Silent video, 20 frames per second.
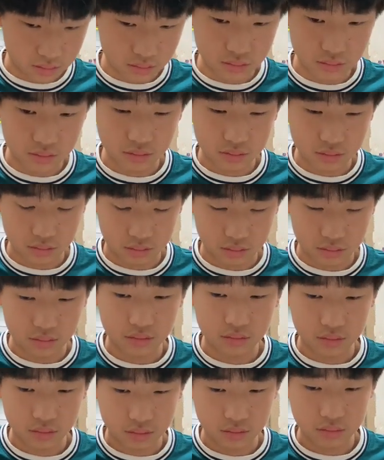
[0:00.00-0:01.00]
in a
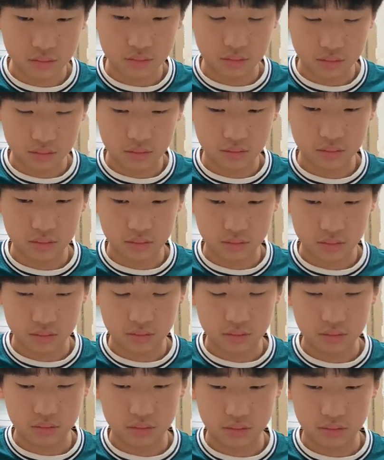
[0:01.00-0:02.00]
tree. What did
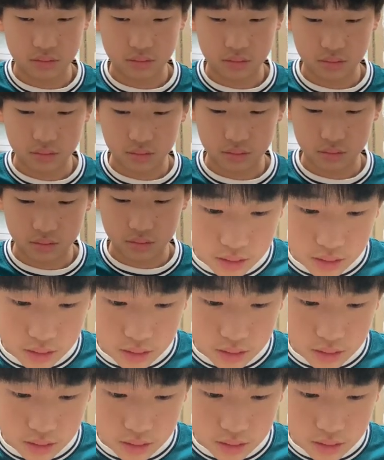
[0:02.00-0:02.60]
they see?